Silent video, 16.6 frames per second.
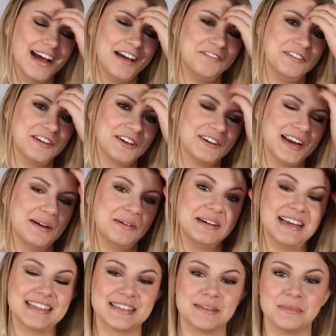I figured I
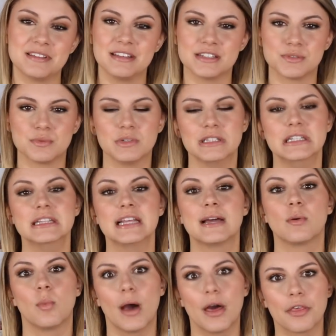would get something that's really
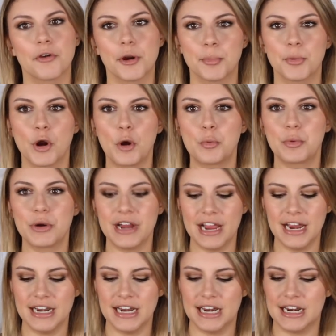like weather
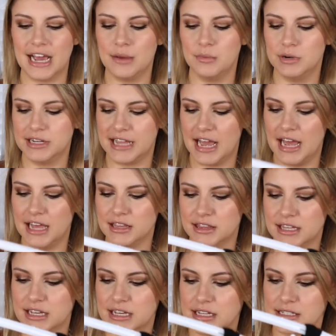appropriate and I would
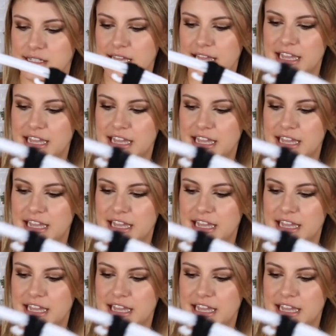get this